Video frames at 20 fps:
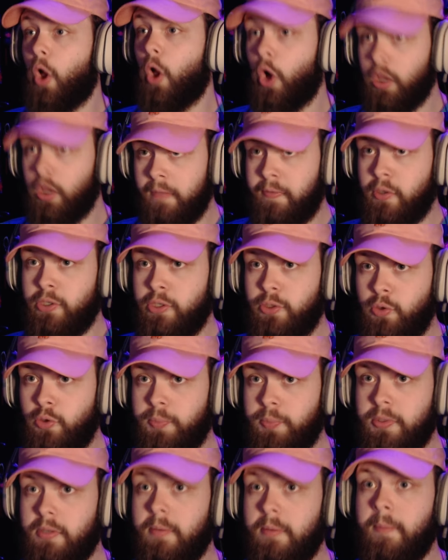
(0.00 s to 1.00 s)
all of your
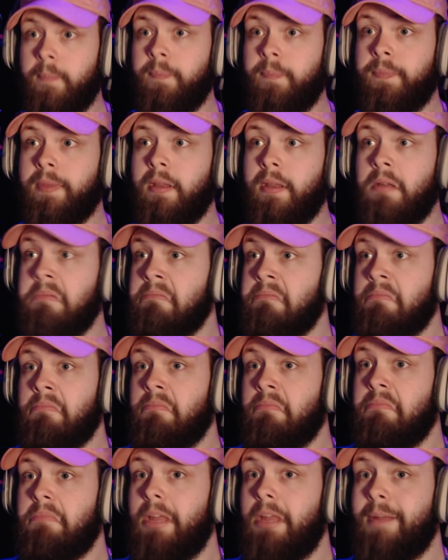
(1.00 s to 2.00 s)
Soups.
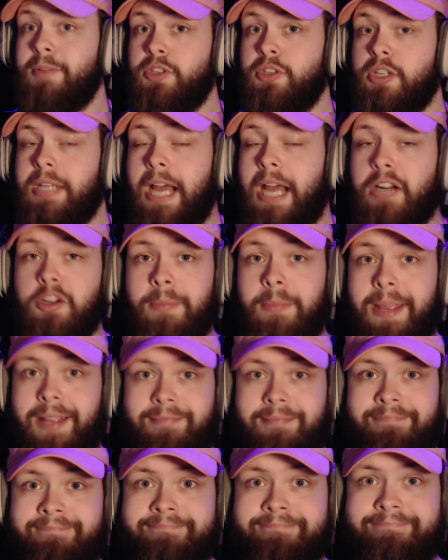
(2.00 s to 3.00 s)
I'm just a doctor,
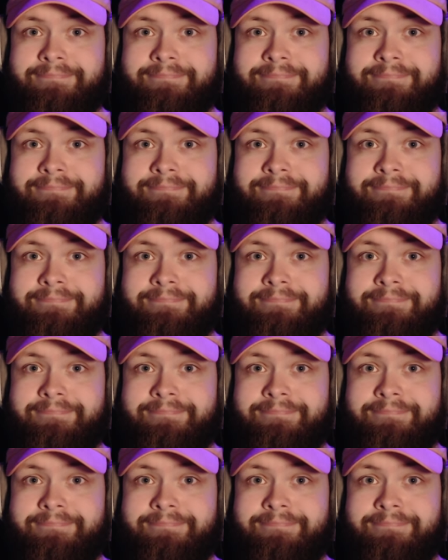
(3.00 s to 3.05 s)
man.